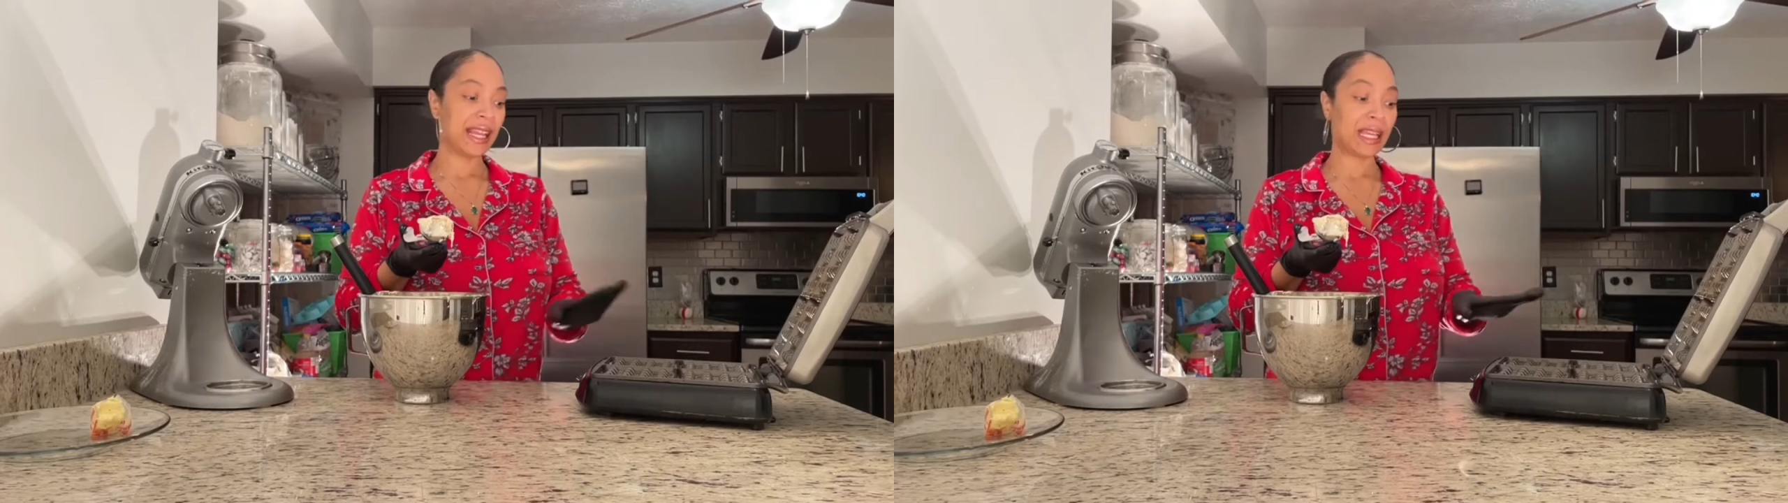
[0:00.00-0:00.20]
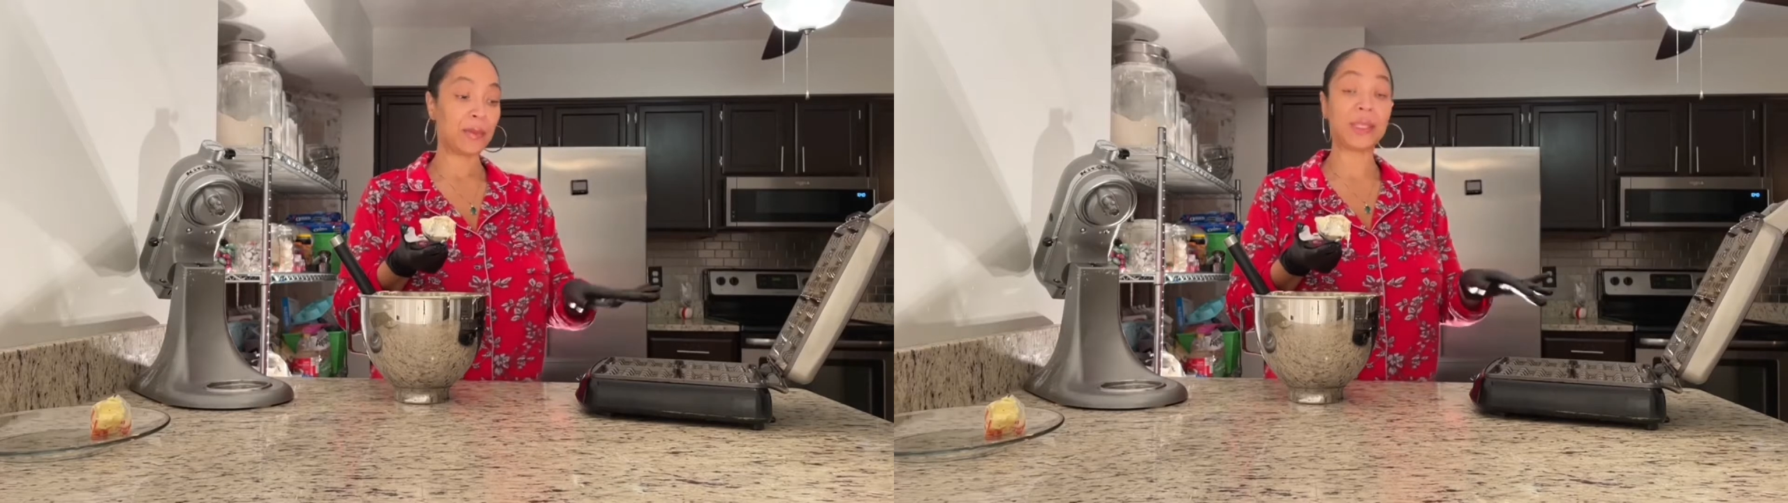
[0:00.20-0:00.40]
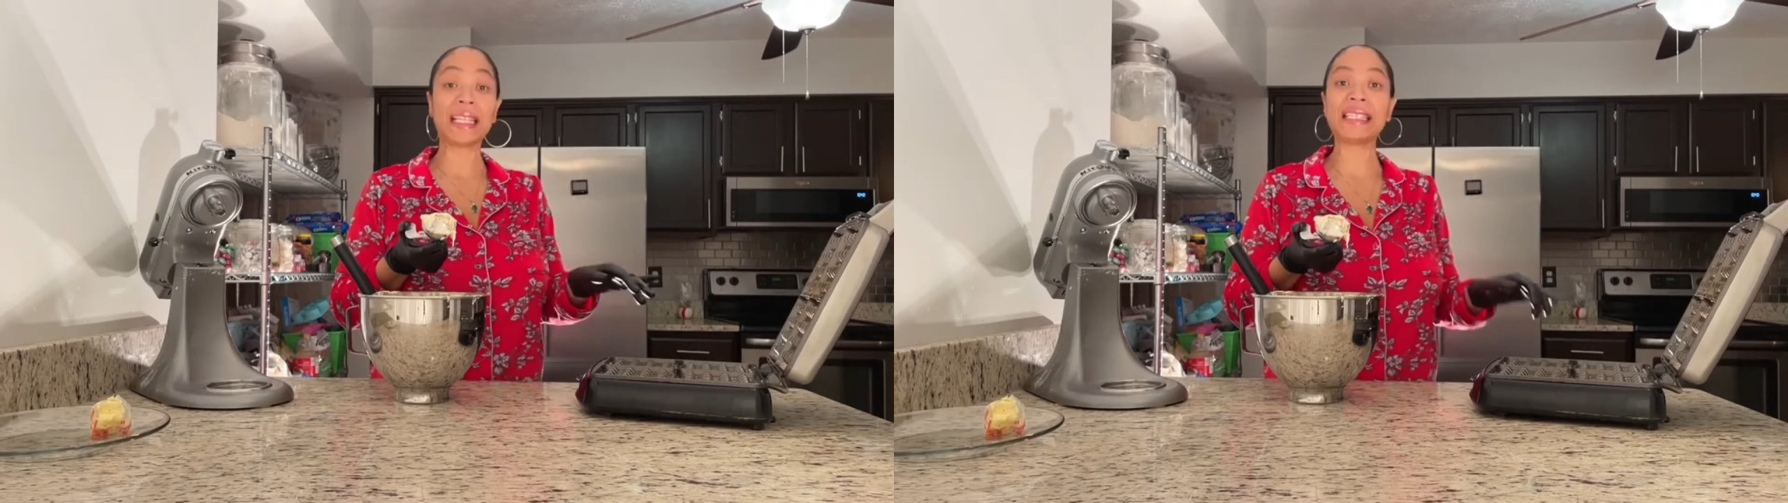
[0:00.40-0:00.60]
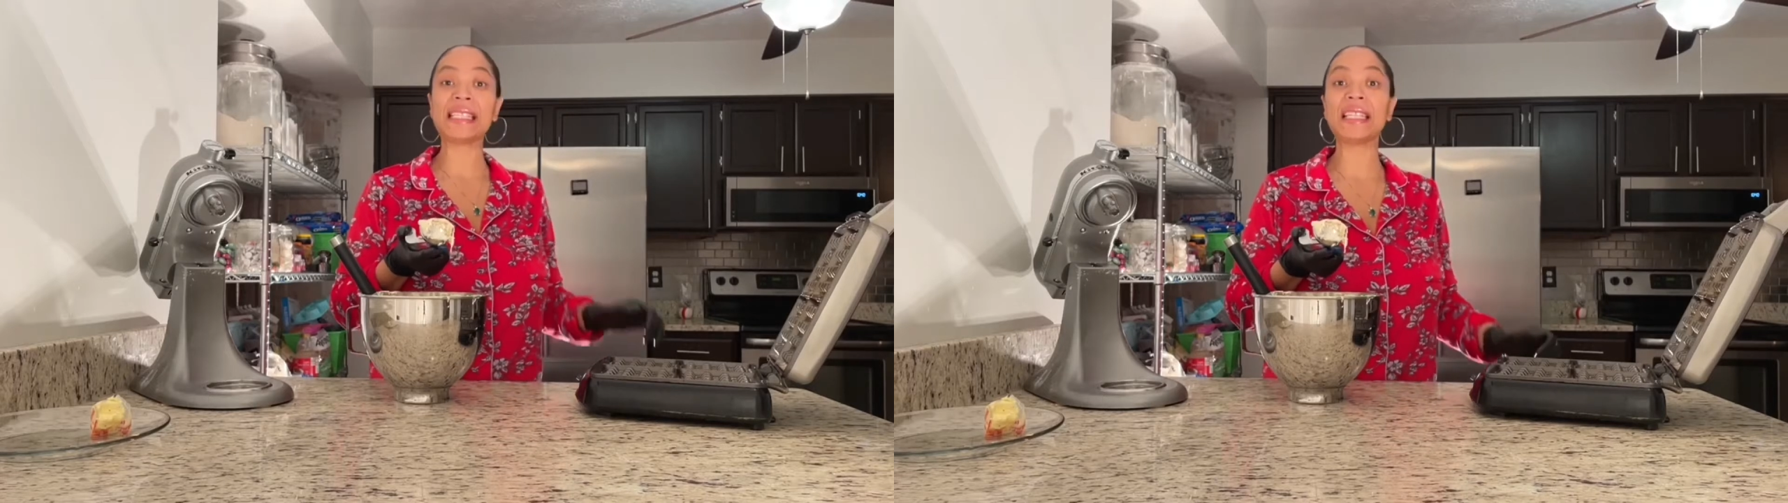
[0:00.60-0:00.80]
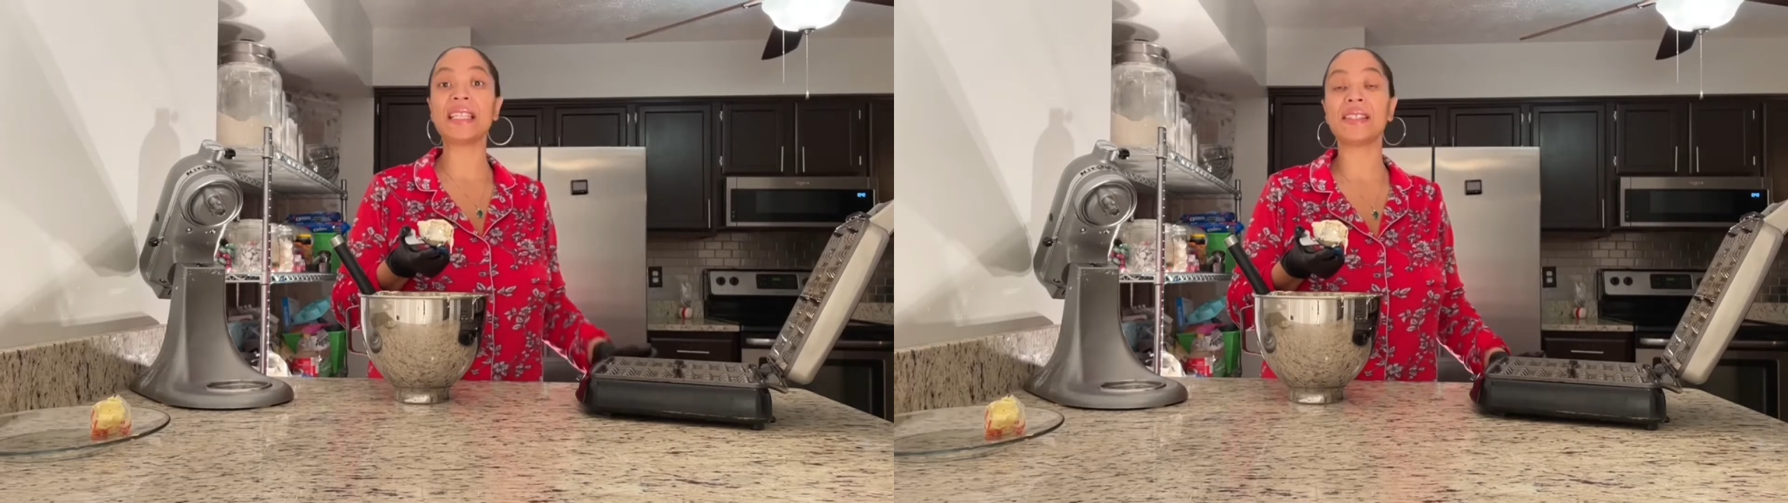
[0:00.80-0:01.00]
and place
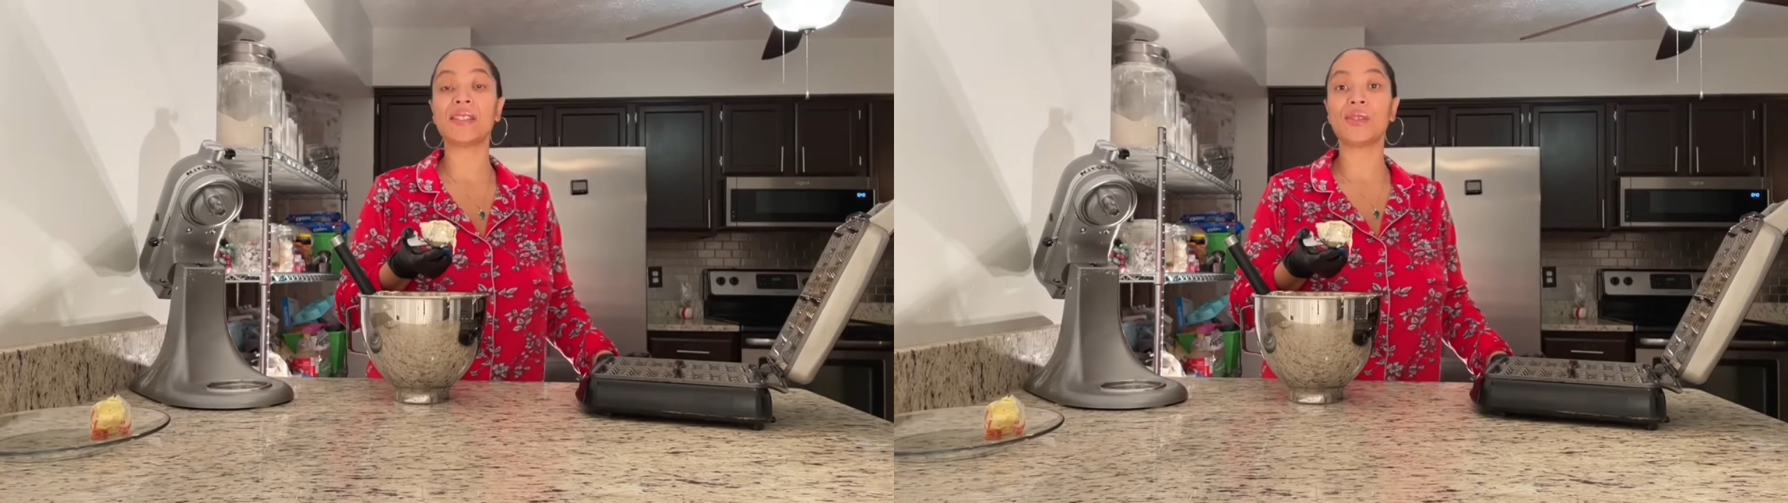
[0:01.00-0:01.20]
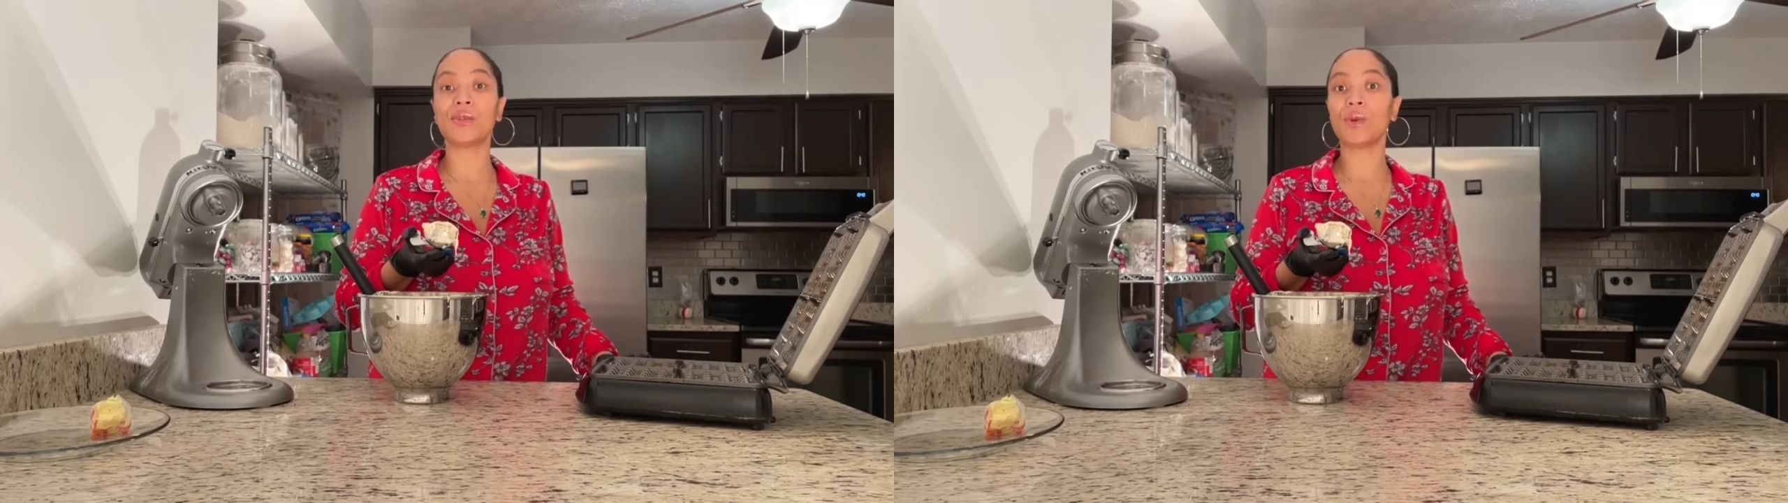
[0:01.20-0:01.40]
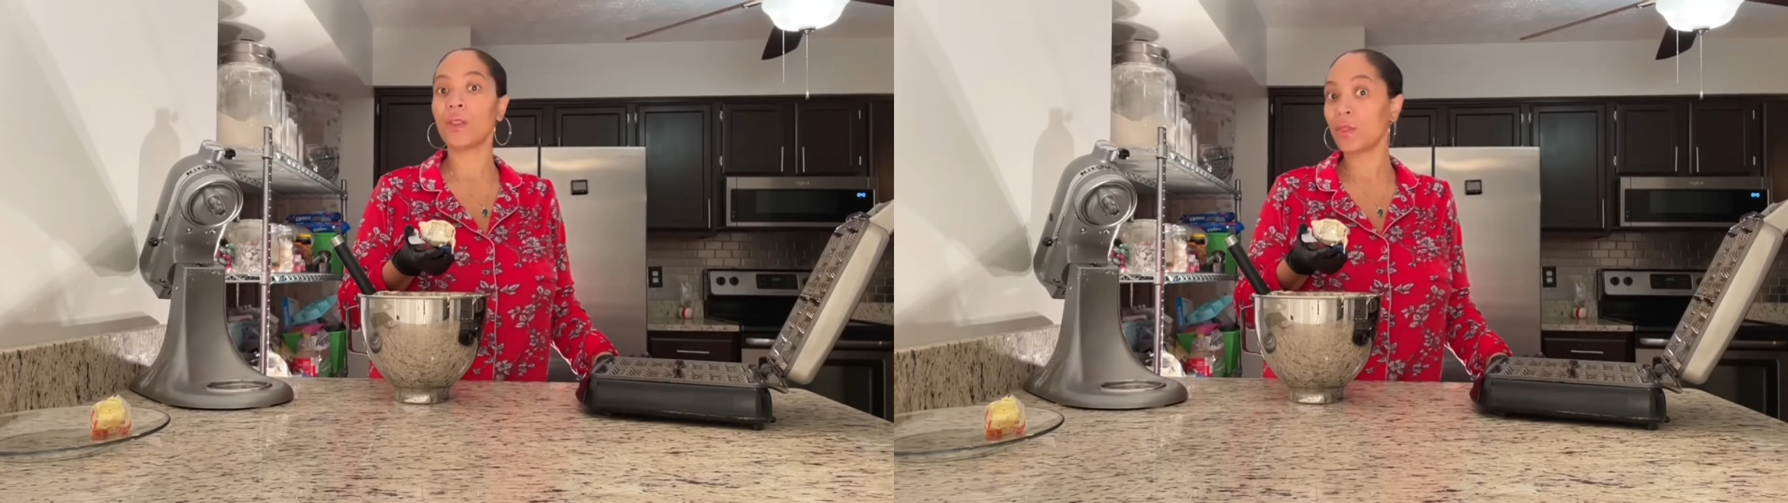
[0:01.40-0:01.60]
it into